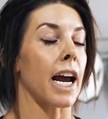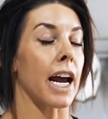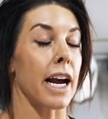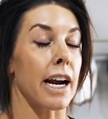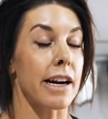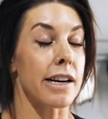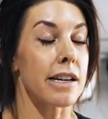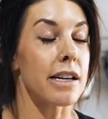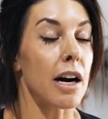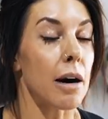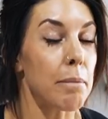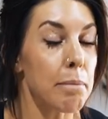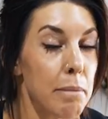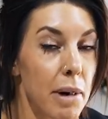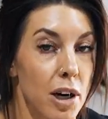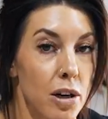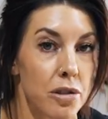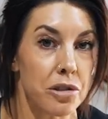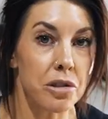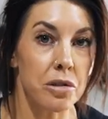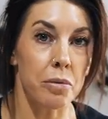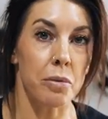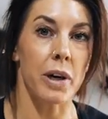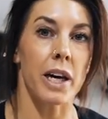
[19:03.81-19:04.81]
a
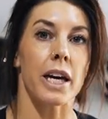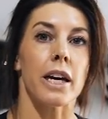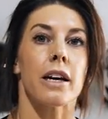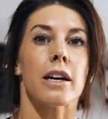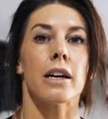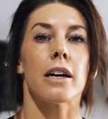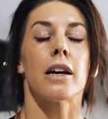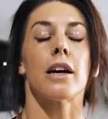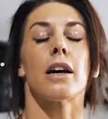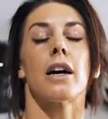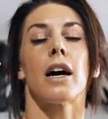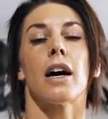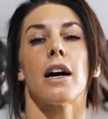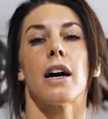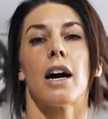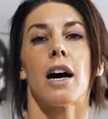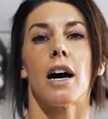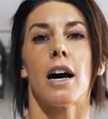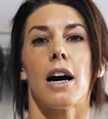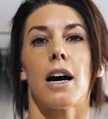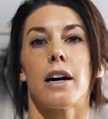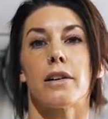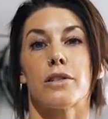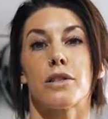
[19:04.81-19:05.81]
dumbbell swing,
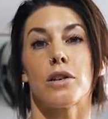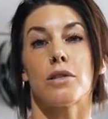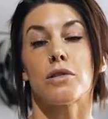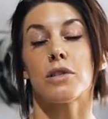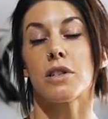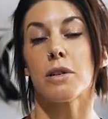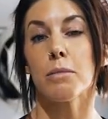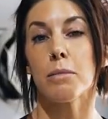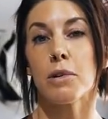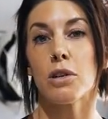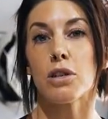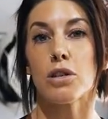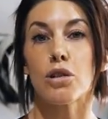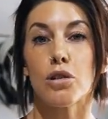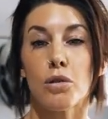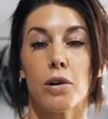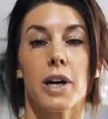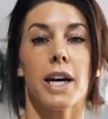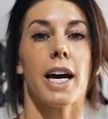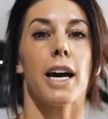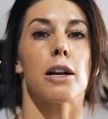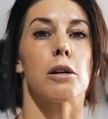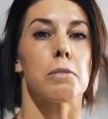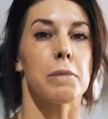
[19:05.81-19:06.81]
uh, so similar to
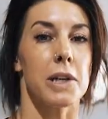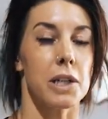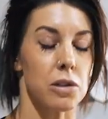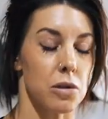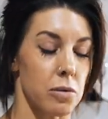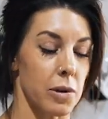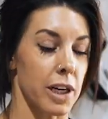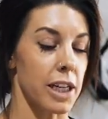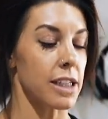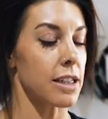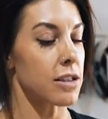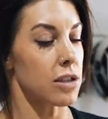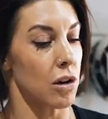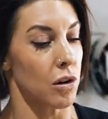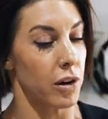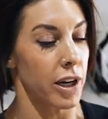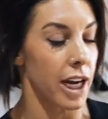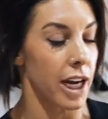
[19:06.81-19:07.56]
a kettlebell swing. So